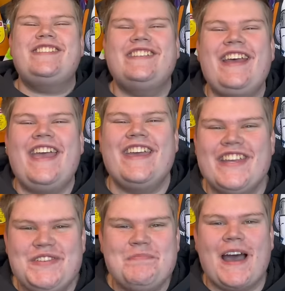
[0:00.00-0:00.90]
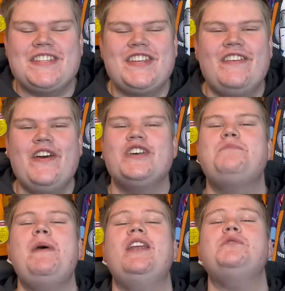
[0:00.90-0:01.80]
today is massive
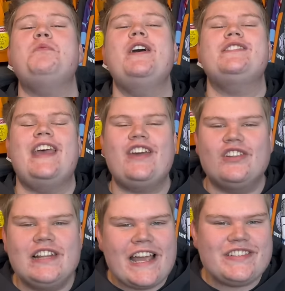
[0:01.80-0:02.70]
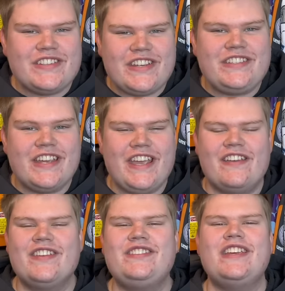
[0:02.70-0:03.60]
as Middlesbrough take on Leicester City
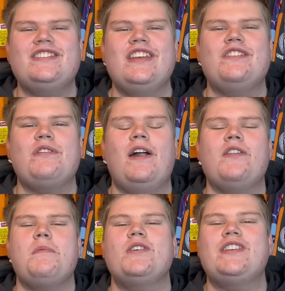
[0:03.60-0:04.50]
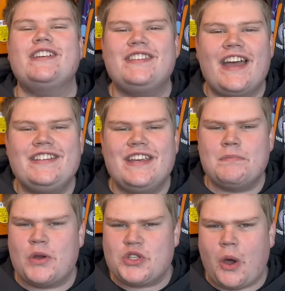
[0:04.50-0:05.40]
in the 16th round of the most
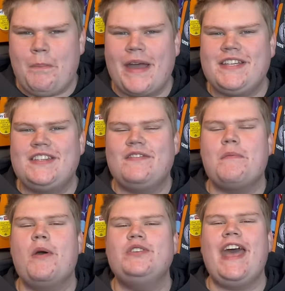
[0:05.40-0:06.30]
exciting, most competitive and most